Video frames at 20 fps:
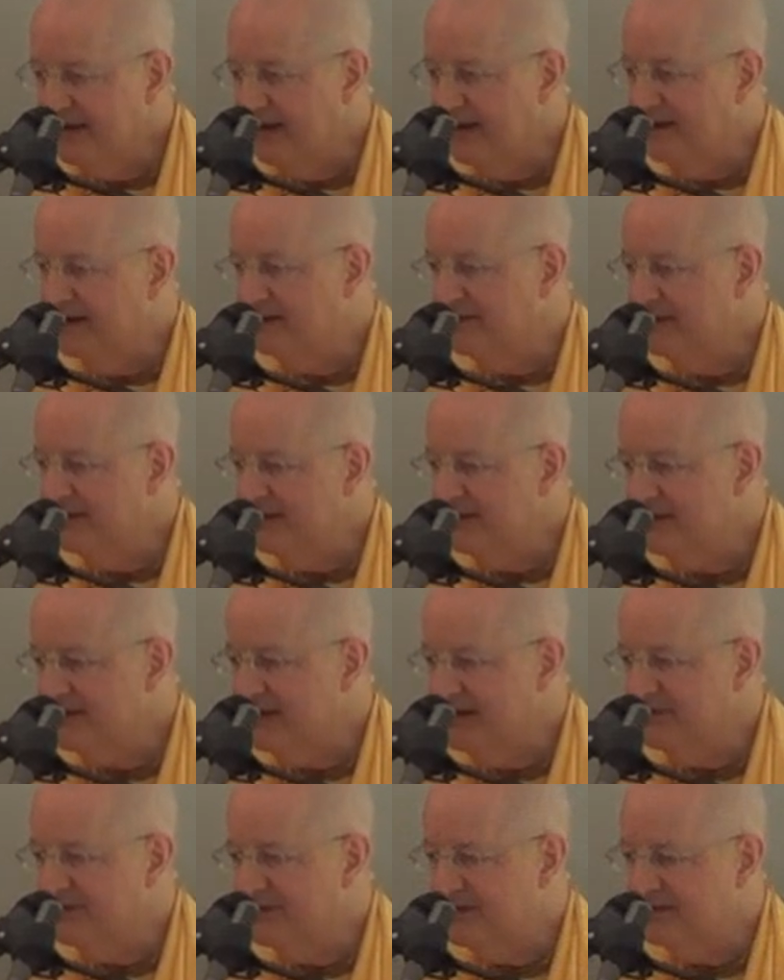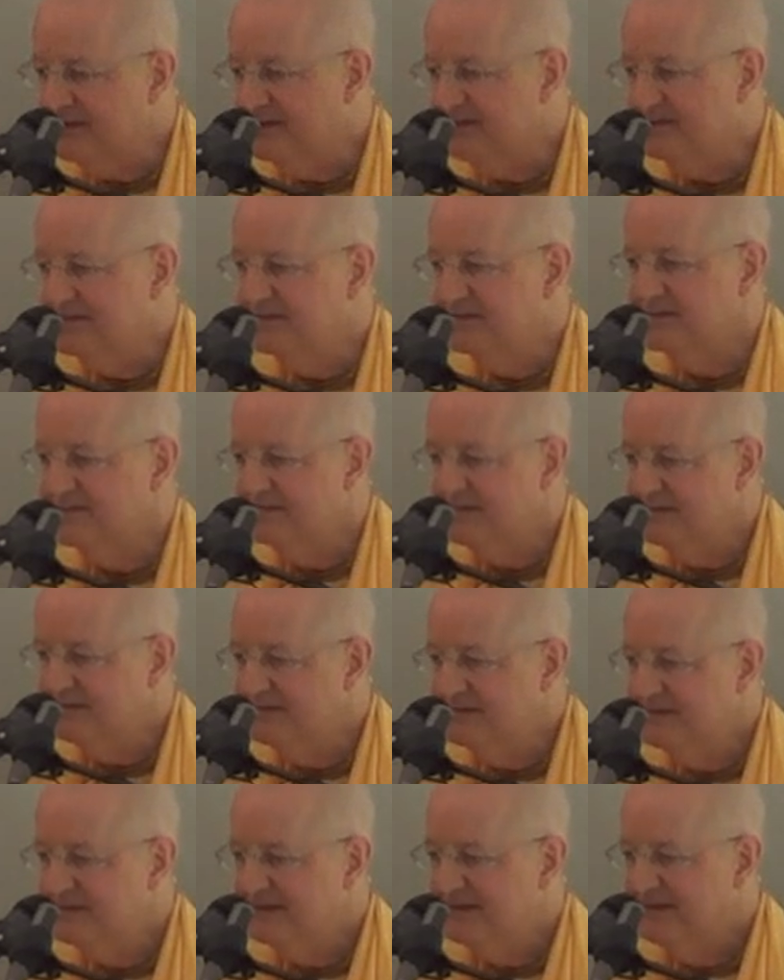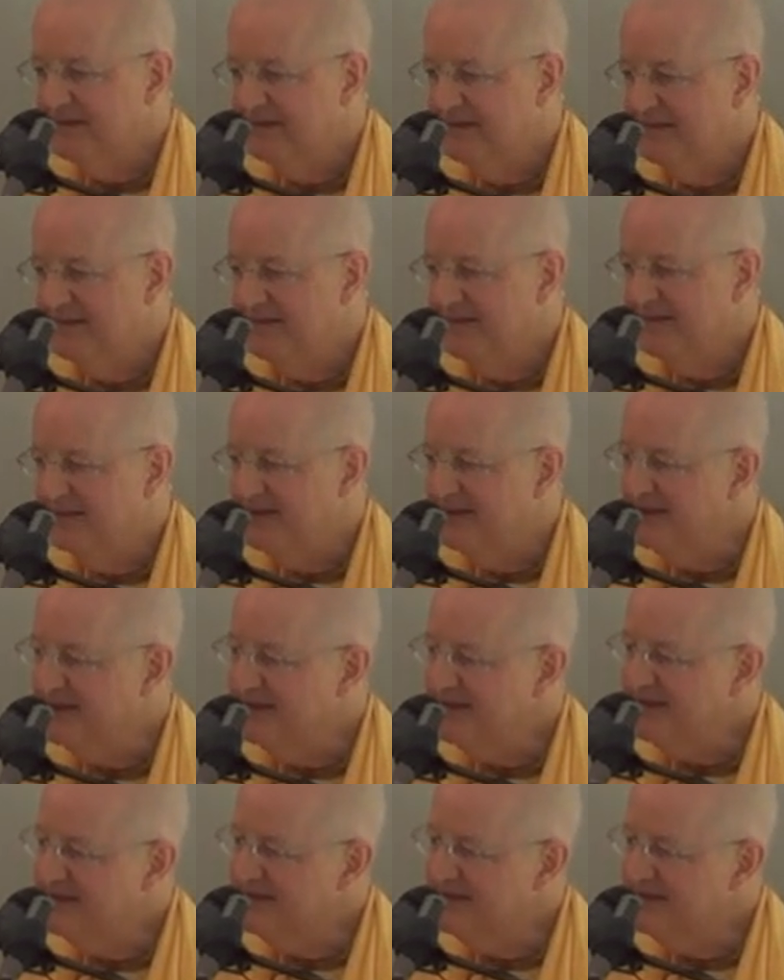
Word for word: I don't want to suffer. That's,